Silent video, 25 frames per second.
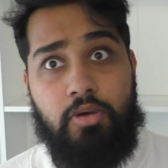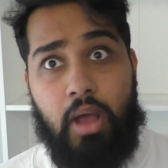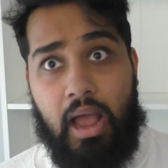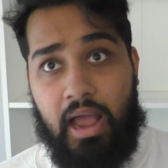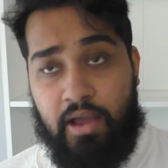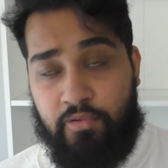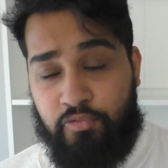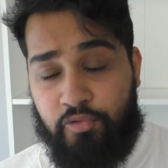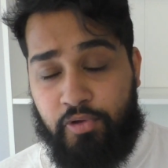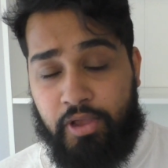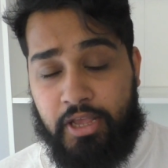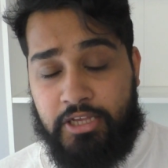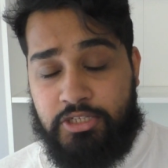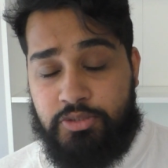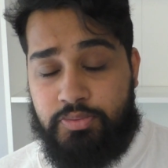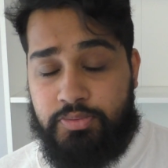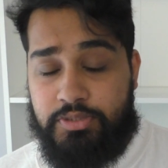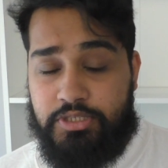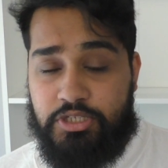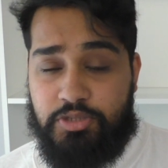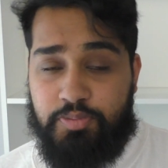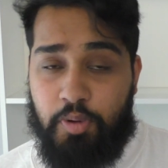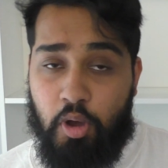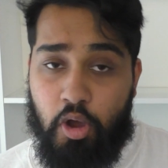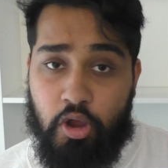Africa's been
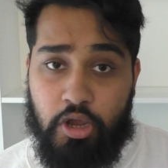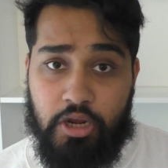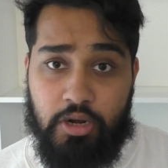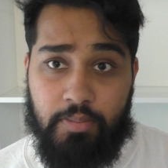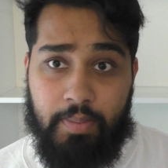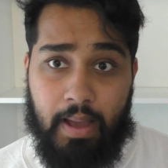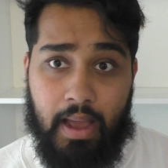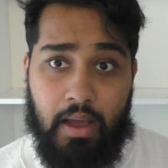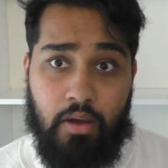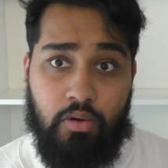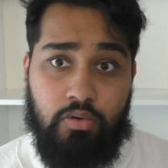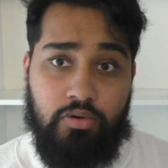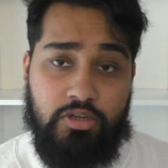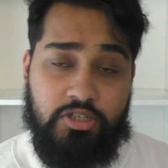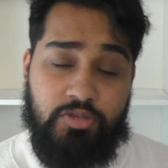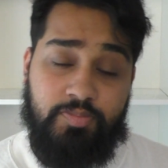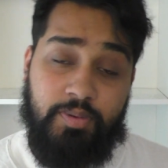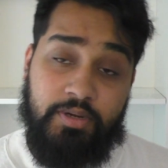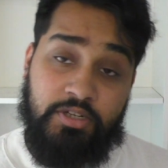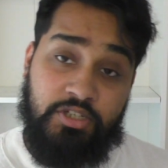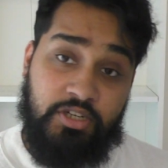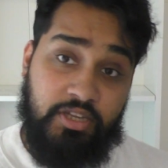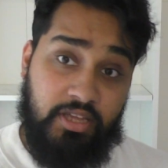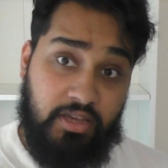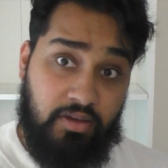spoken about,
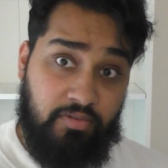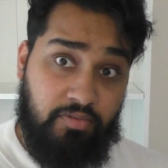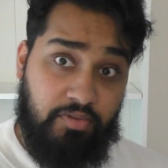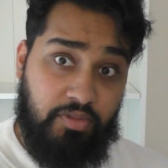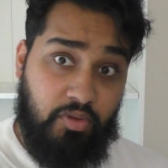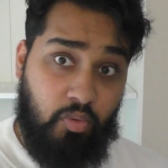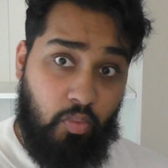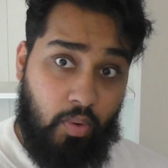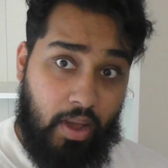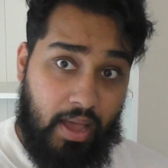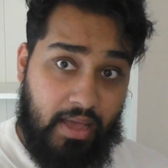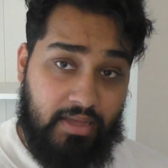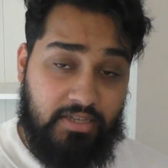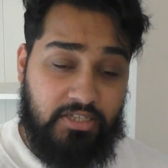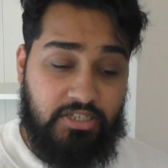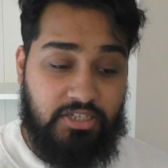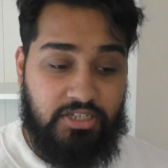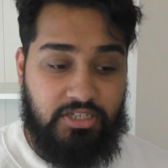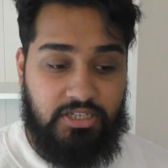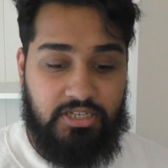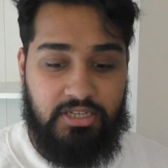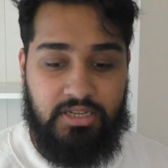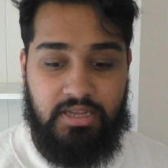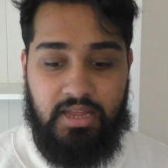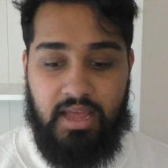especially here in the
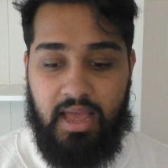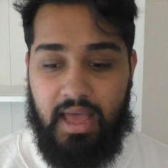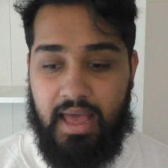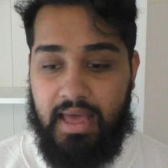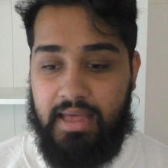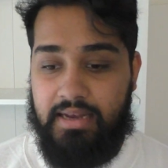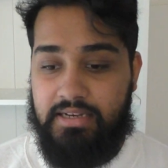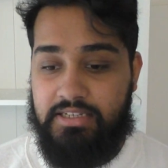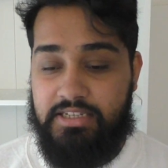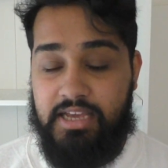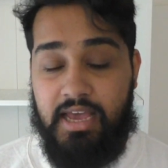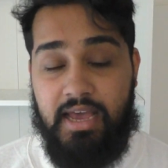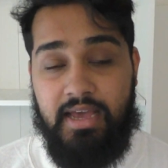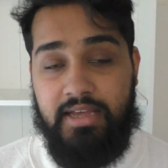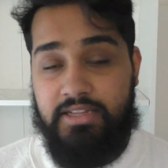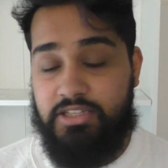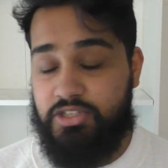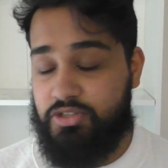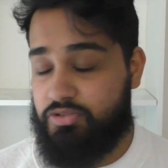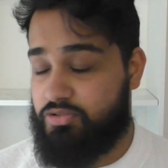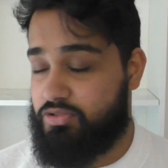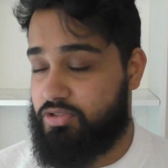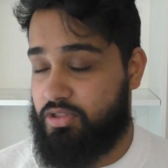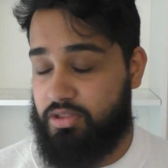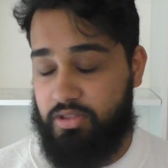West. And yeah,
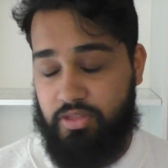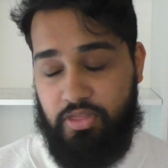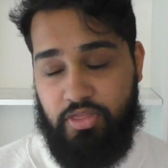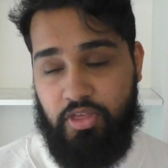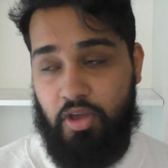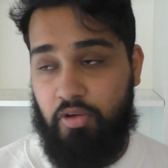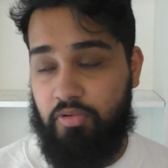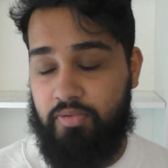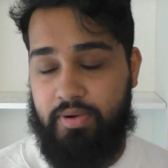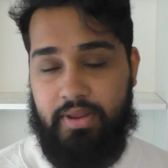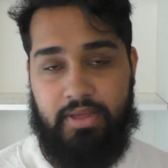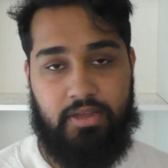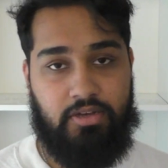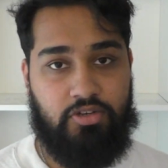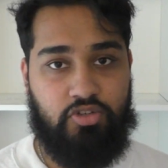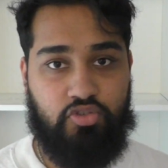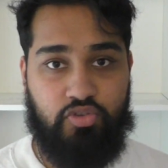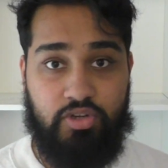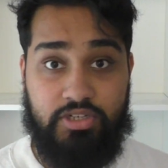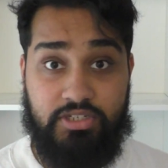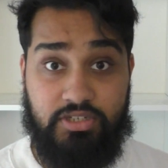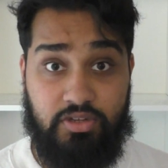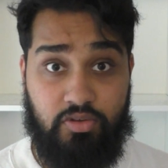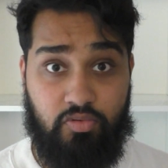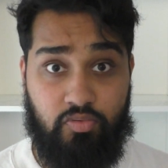it's a thoroughly
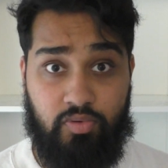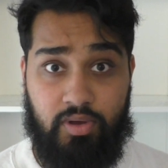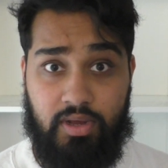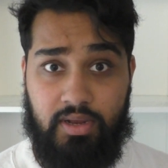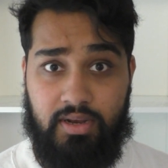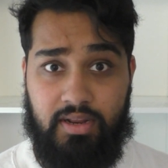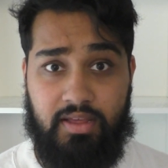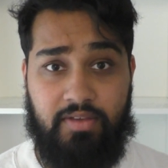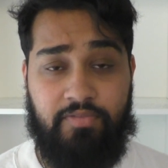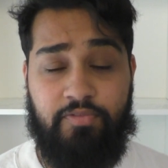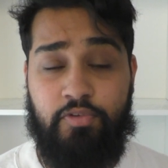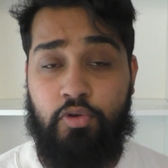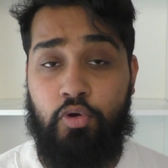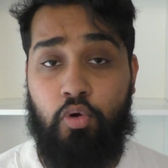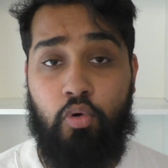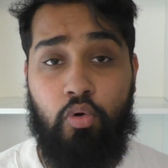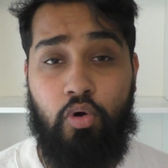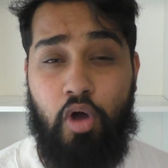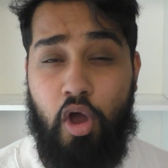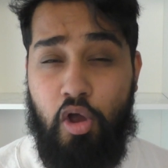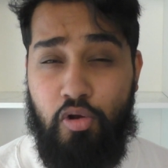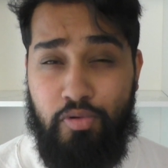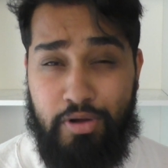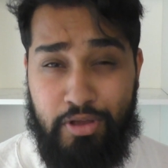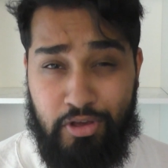interesting read. If
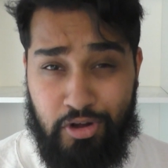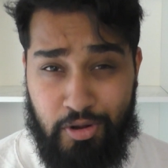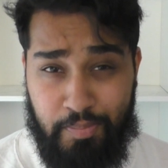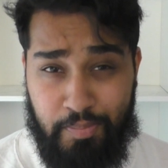you're only going